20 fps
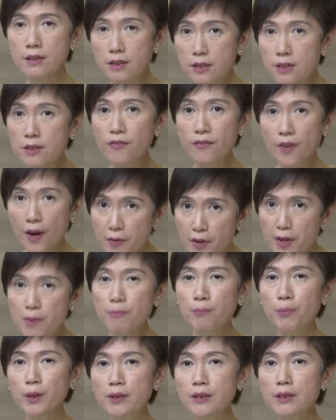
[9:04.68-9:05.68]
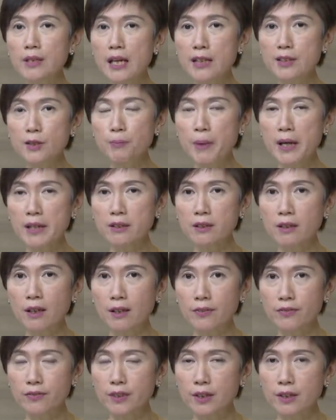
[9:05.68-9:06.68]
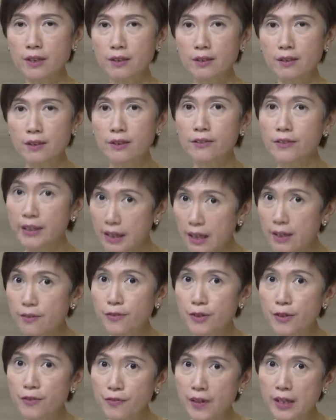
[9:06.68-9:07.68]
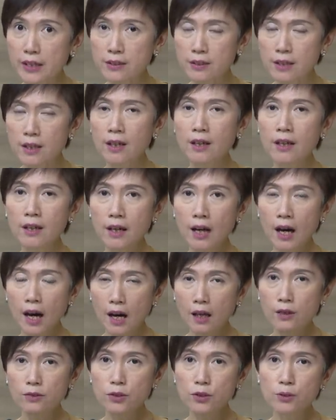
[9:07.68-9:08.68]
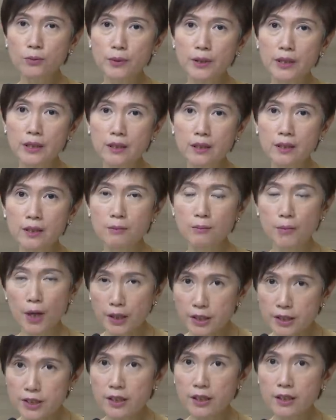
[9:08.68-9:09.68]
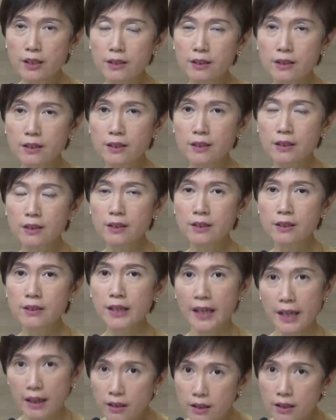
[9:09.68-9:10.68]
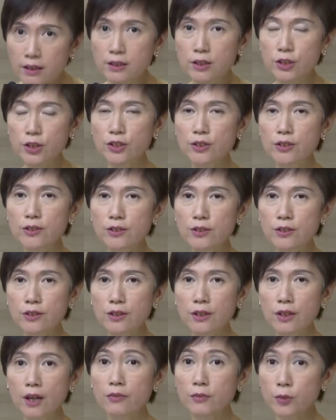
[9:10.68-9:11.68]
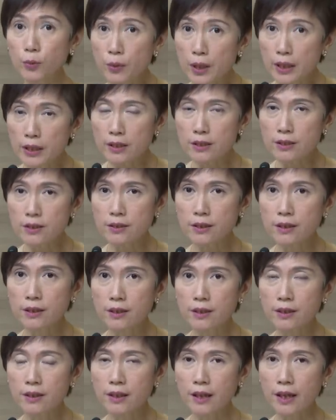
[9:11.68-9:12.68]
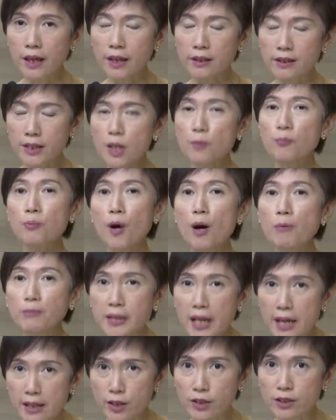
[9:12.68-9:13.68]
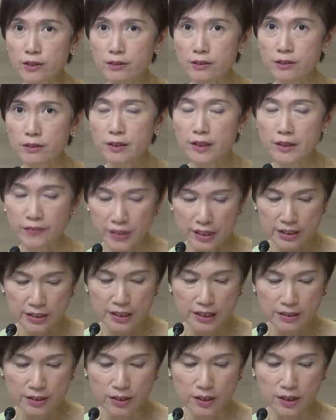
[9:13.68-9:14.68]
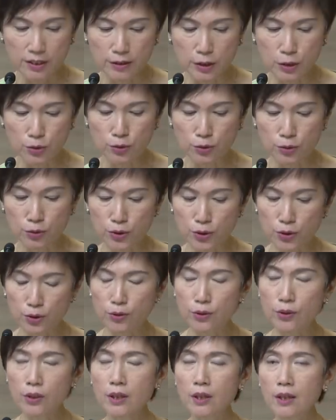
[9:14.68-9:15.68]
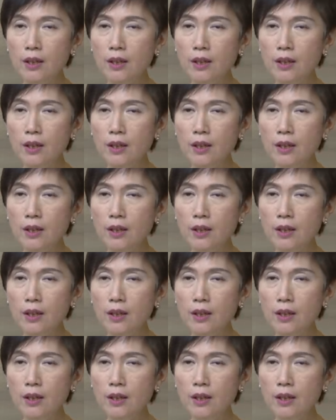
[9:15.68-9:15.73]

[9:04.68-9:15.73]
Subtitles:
This is a very important aspect of the recovery phase. How do we monitor the health conditions of the workers and take prompt action if it is necessary to do so?